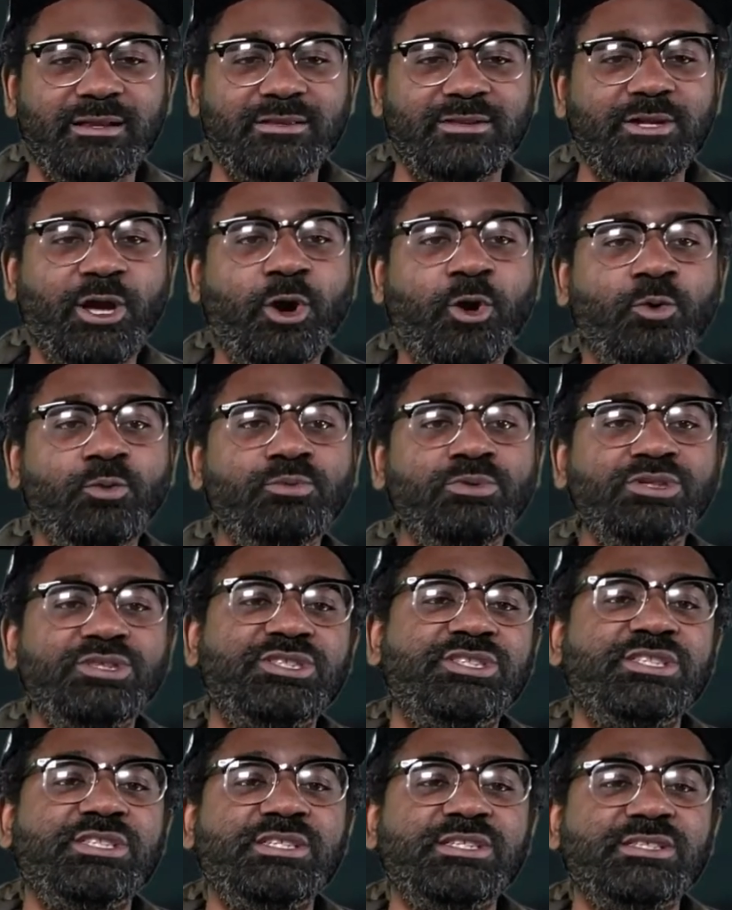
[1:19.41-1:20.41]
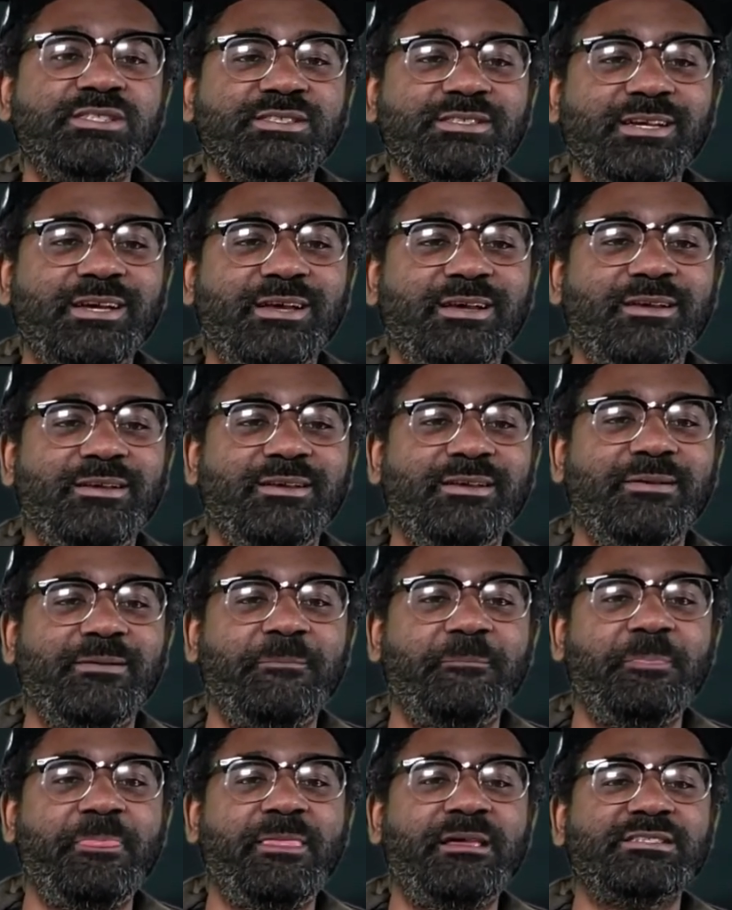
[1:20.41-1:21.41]
Don't just
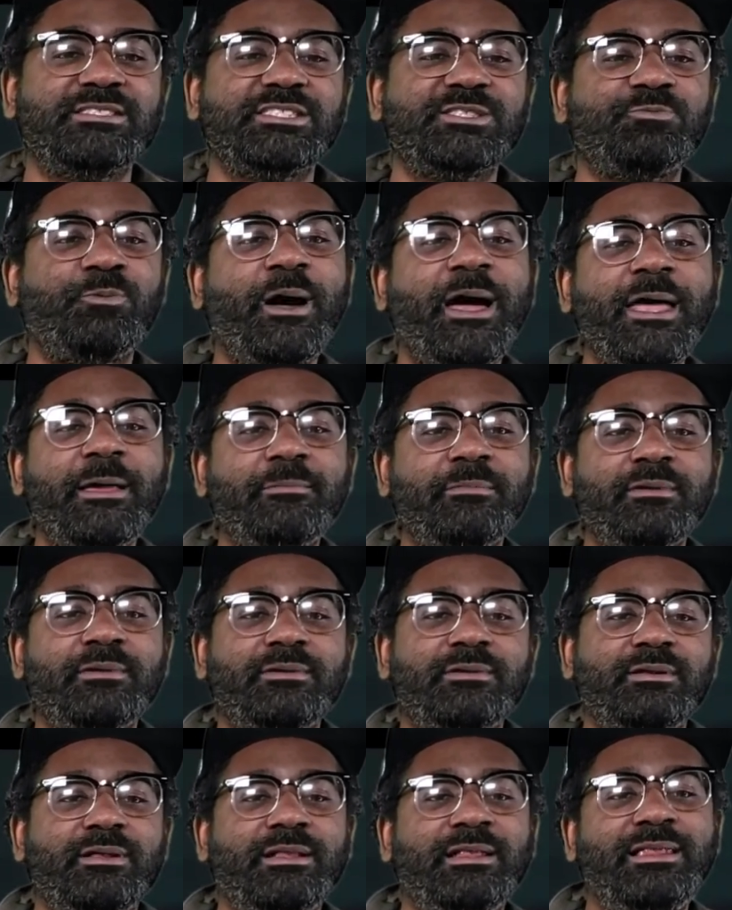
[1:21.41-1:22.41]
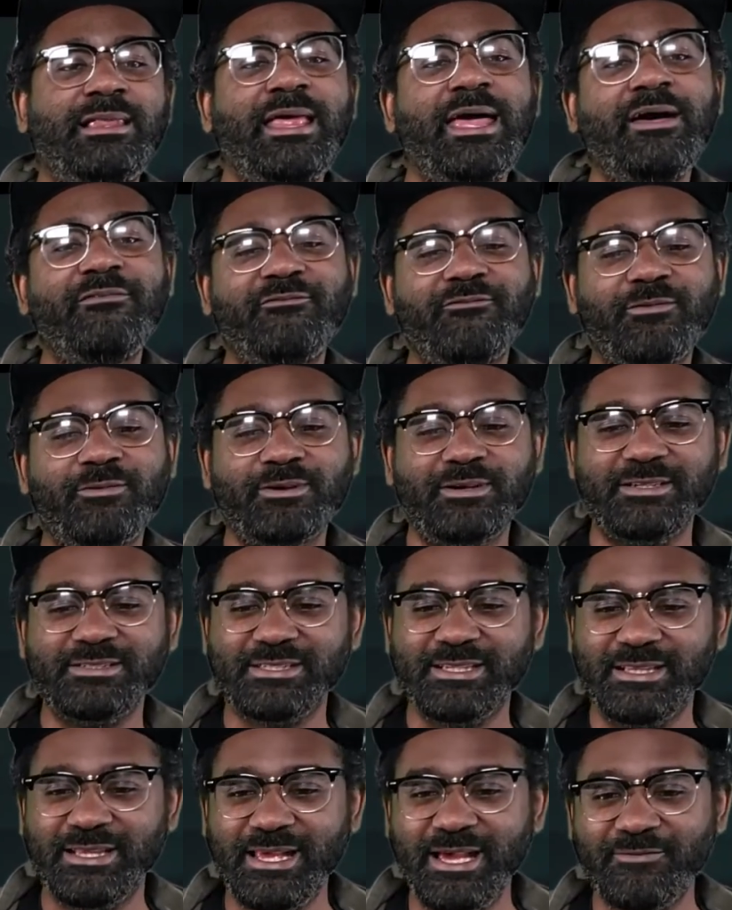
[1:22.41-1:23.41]
swipe left. Is
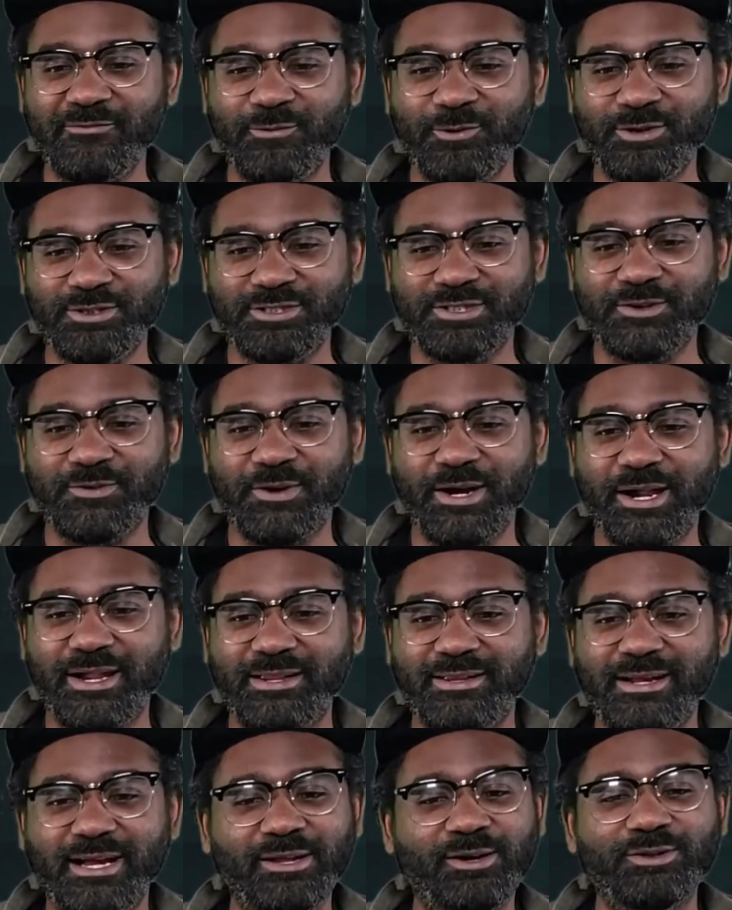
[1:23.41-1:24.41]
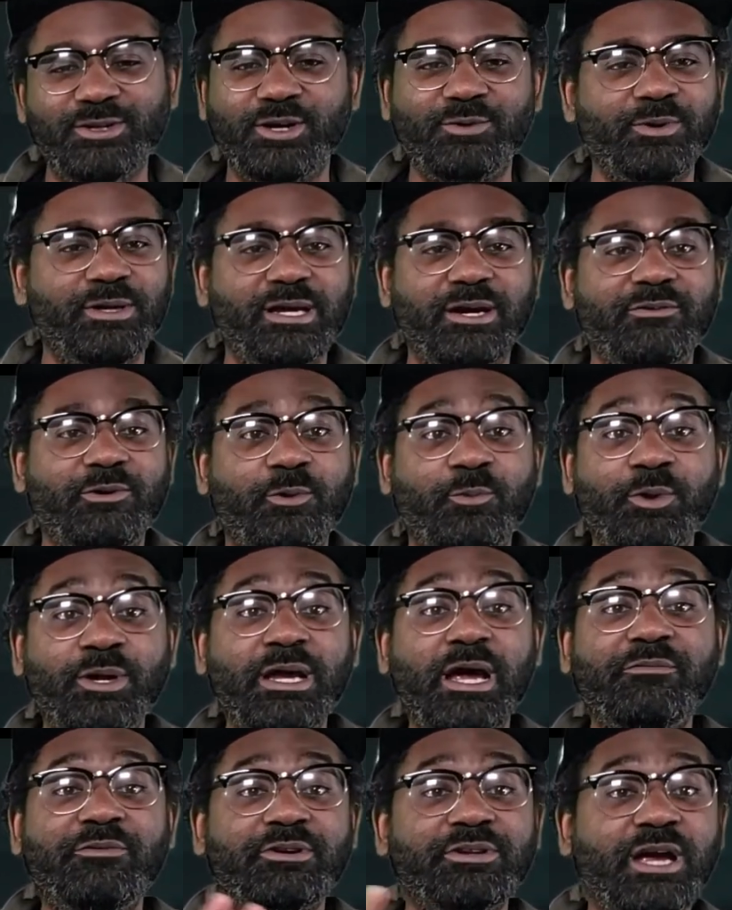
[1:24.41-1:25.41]
it left or is it right? I don't know, whatever.
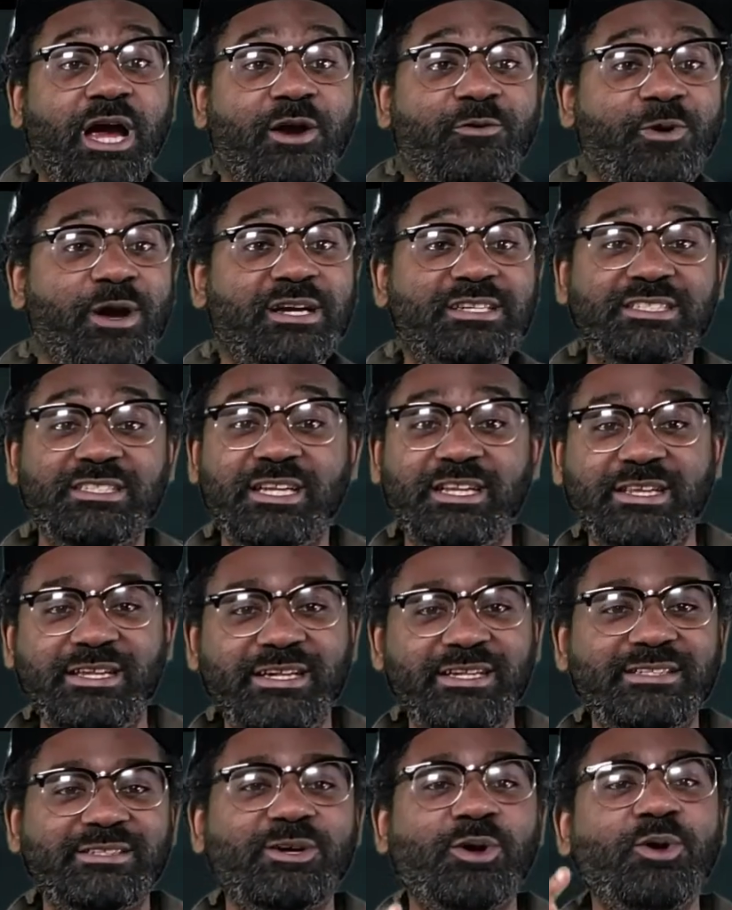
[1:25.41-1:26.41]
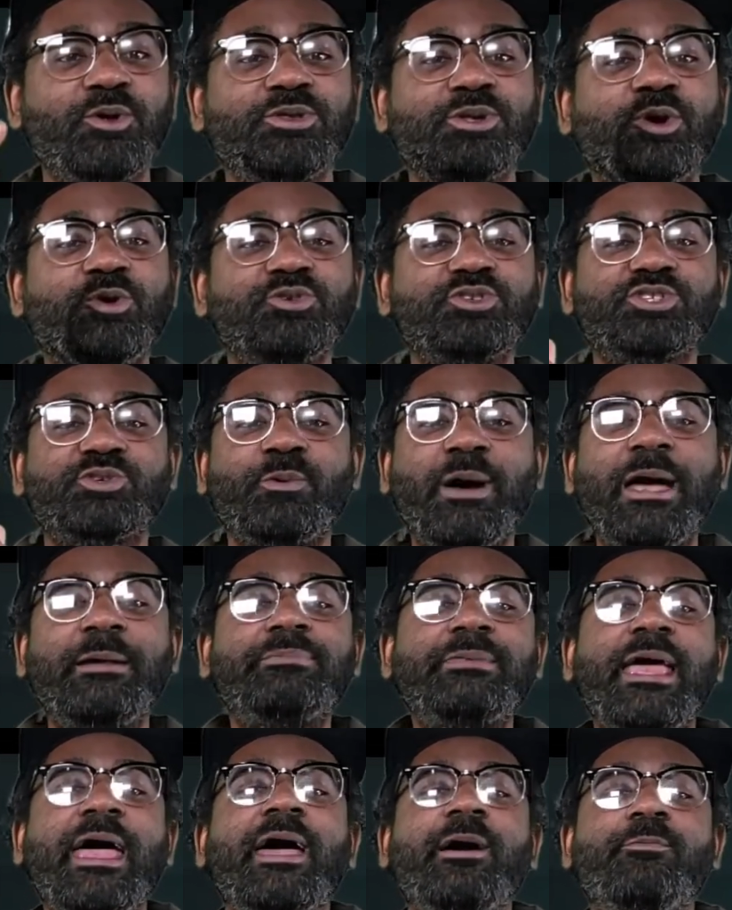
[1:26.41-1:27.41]
Whatever direction it is, don't
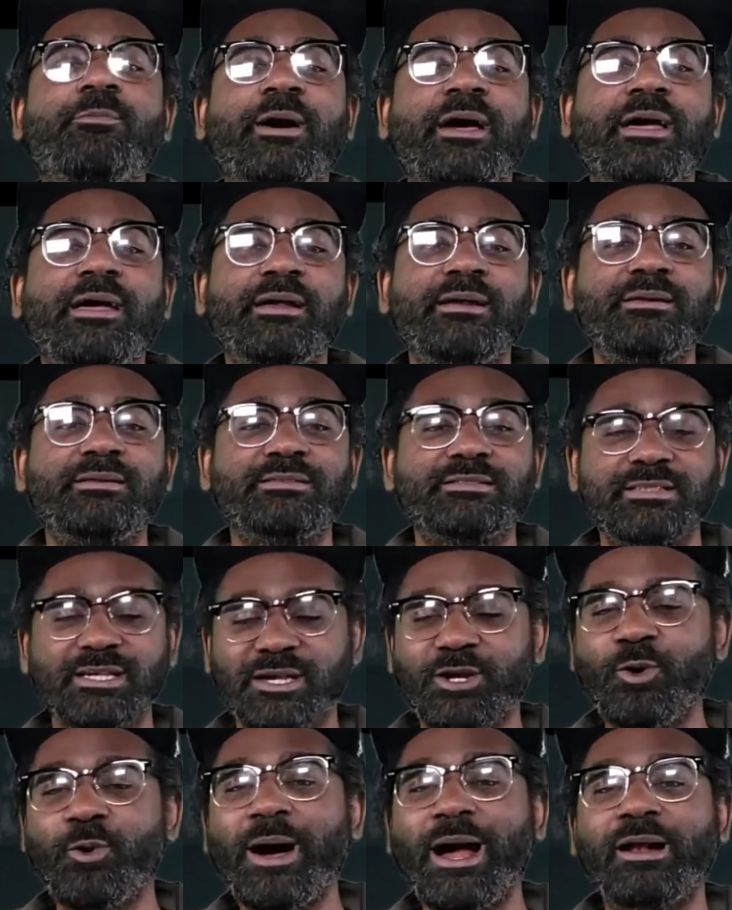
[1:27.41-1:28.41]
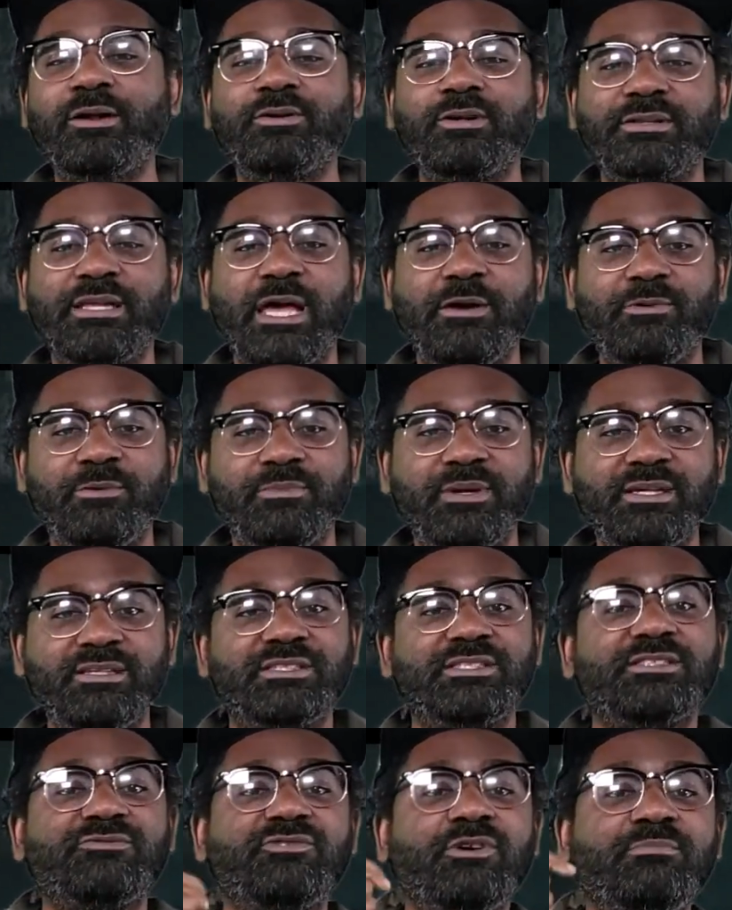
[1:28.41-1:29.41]
swipe that way to go out on a date with me
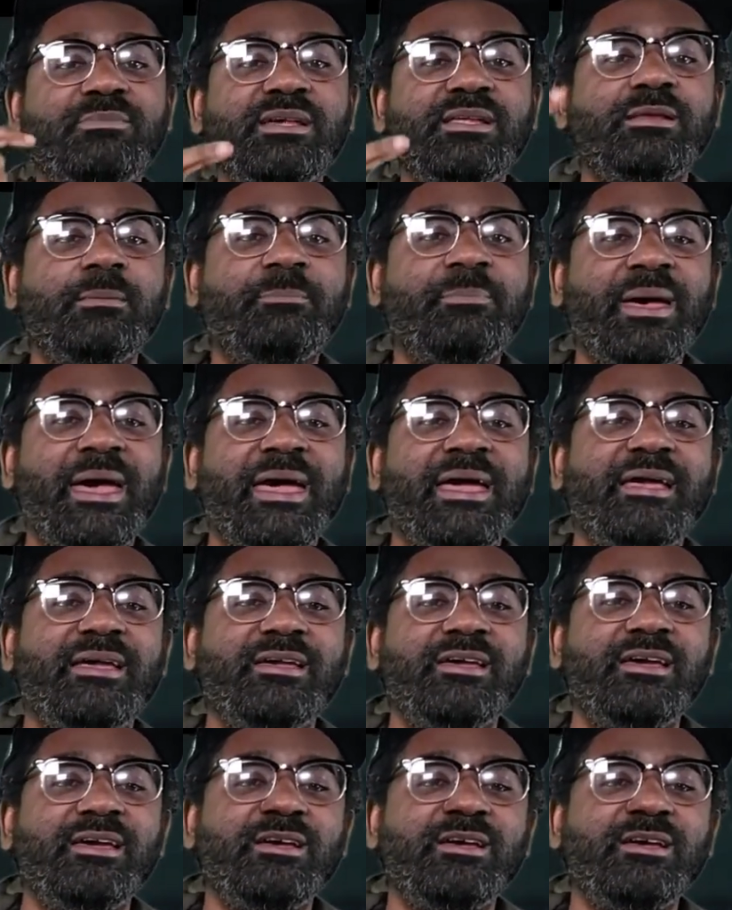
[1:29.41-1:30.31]
just for me to pay